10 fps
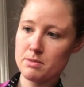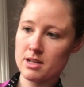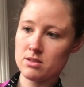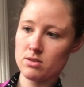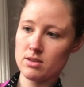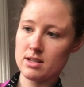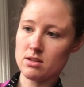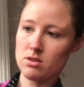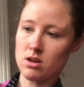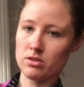pencil is
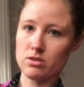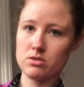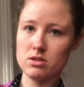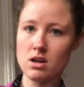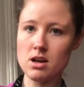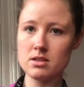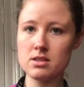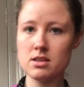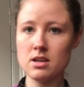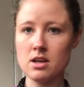along those dots.